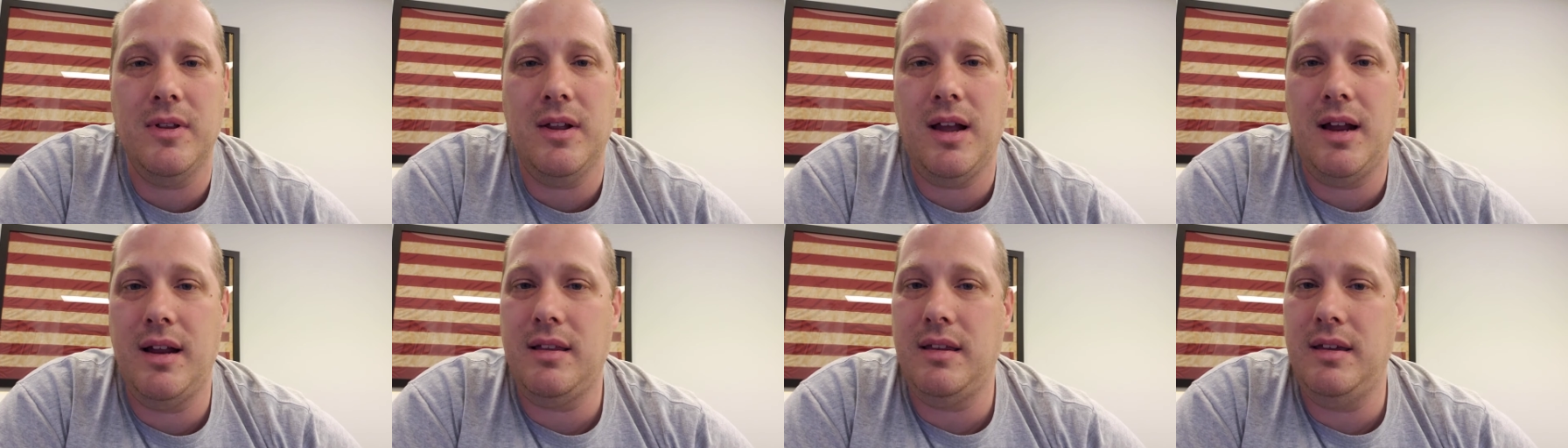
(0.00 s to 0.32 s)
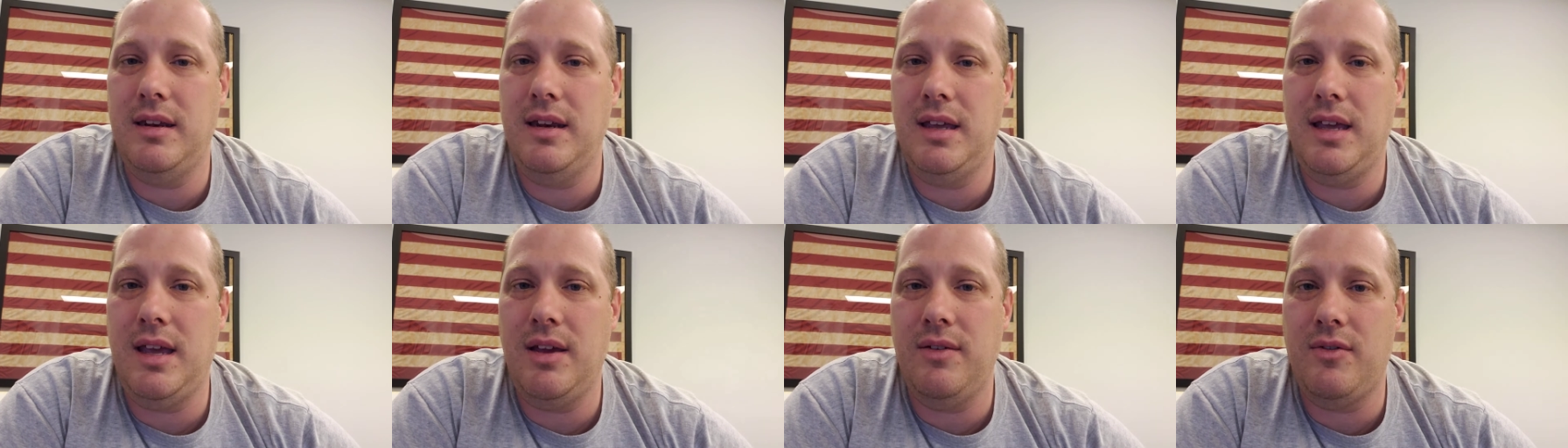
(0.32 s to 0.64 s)
likely
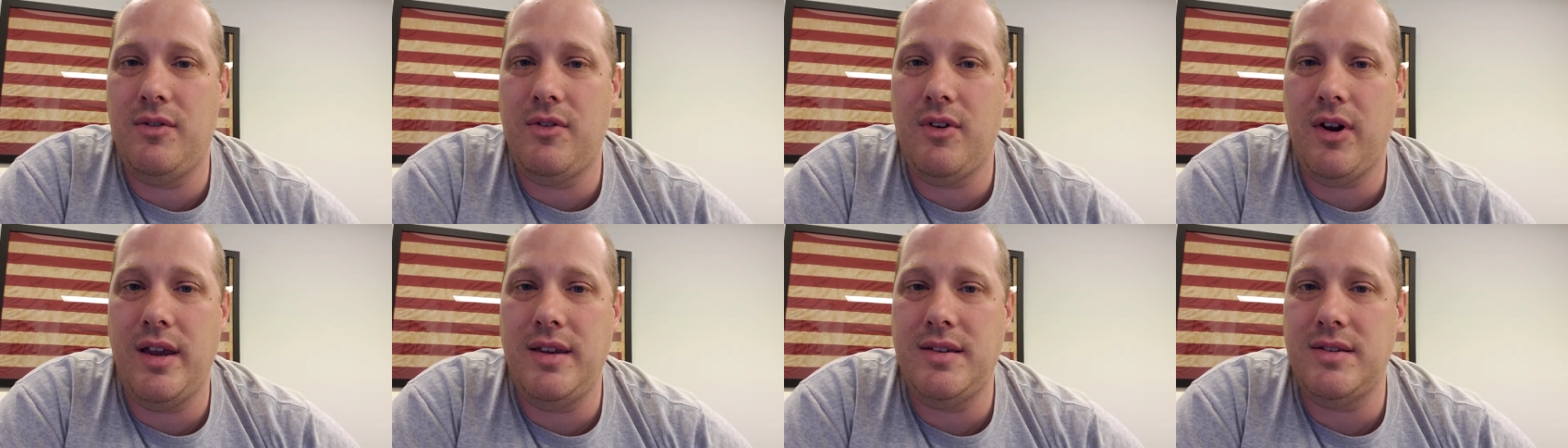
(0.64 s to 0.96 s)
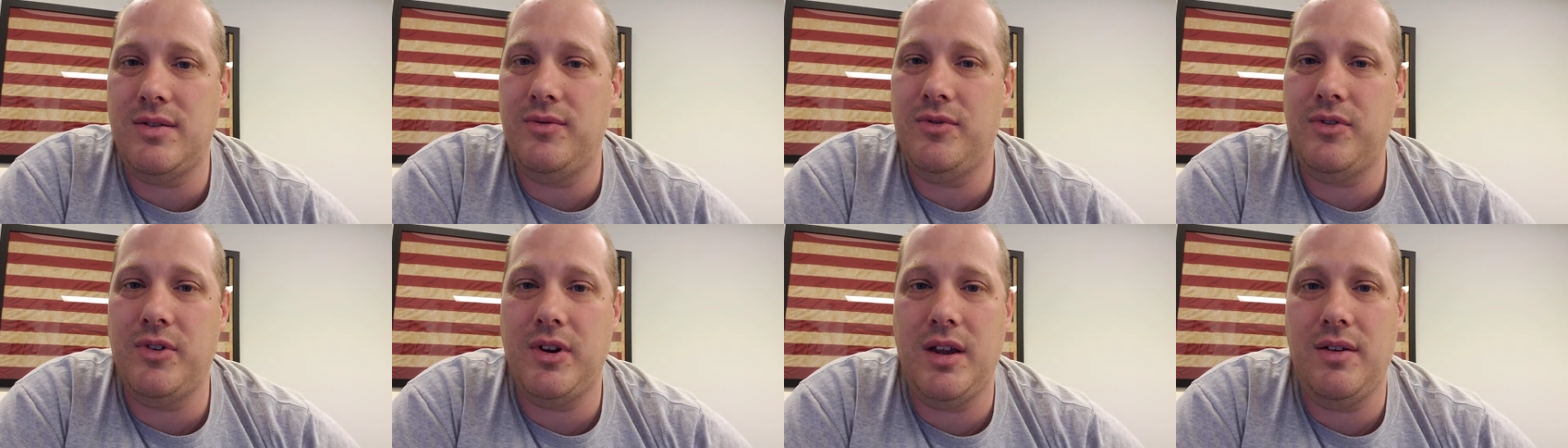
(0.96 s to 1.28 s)
to give grace
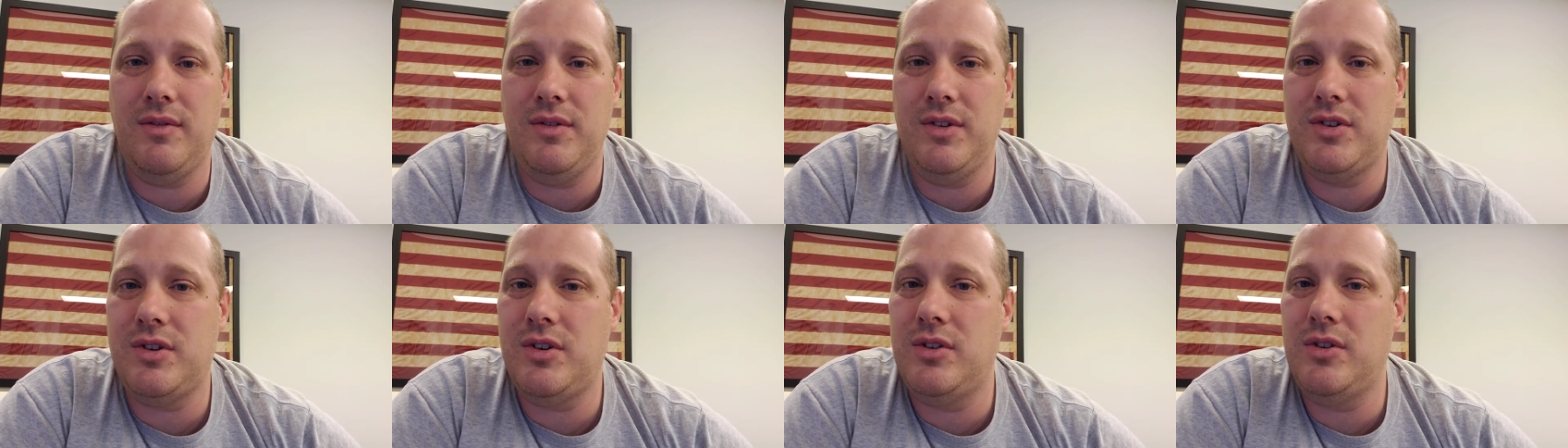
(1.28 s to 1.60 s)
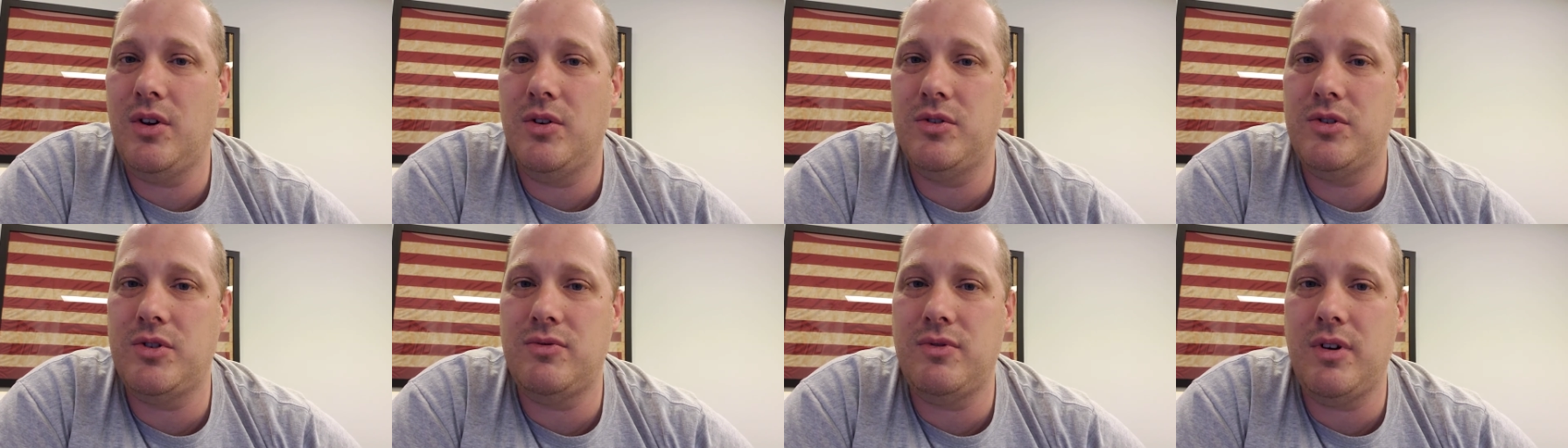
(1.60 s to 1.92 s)
and forgiveness to
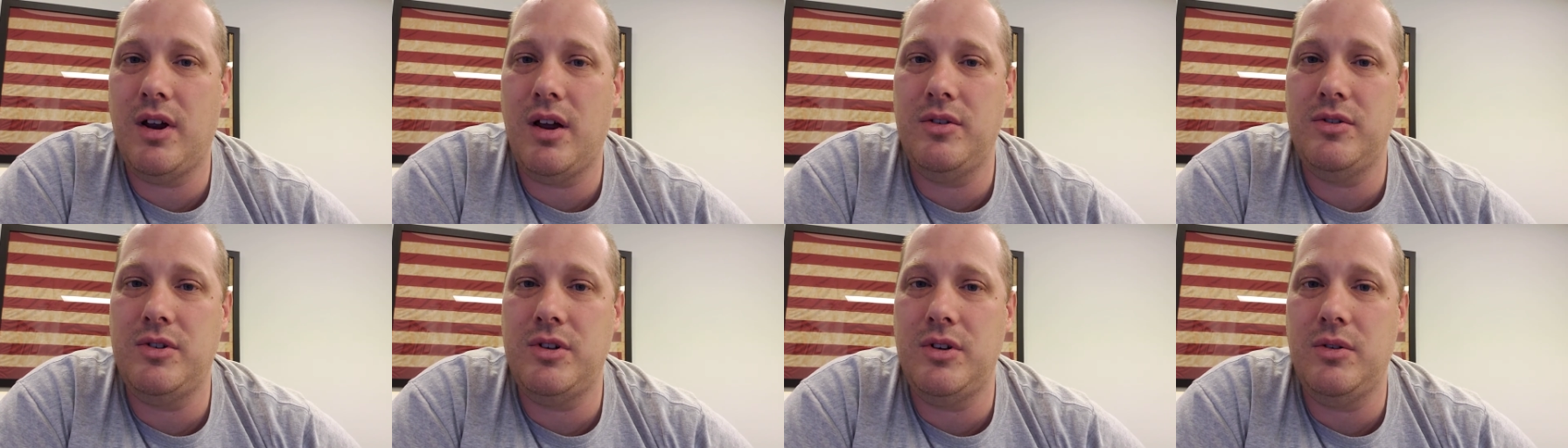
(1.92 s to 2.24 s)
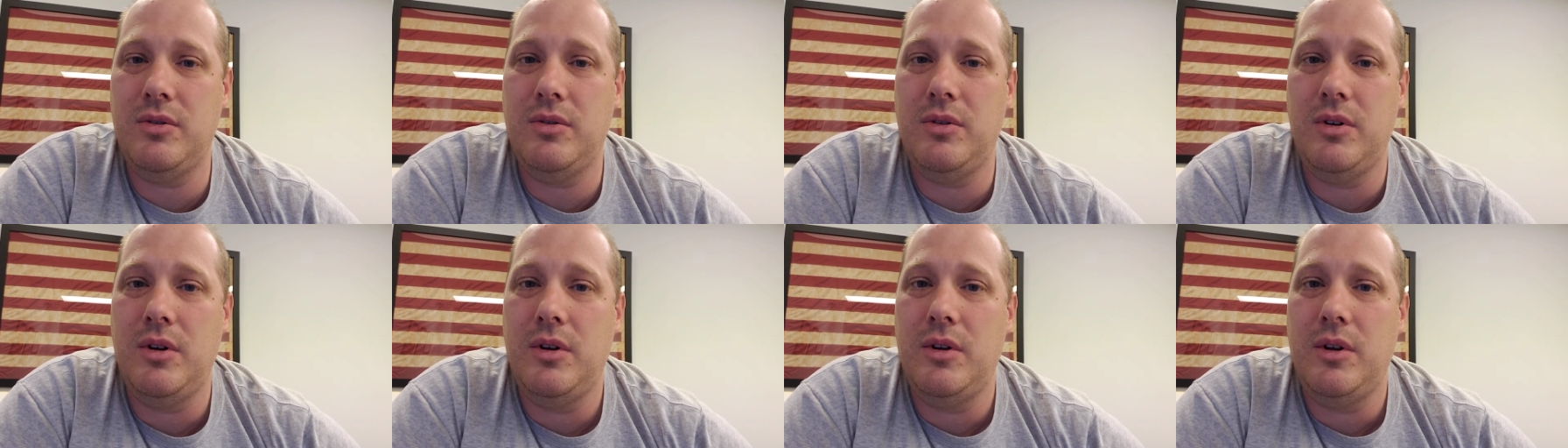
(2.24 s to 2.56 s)
those around
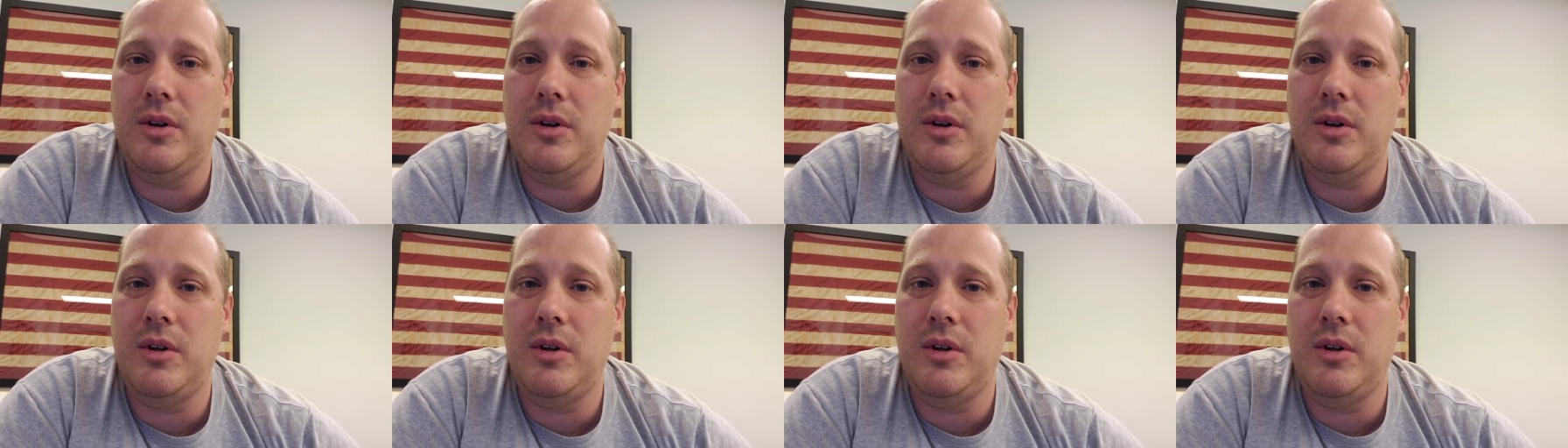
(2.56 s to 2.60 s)
you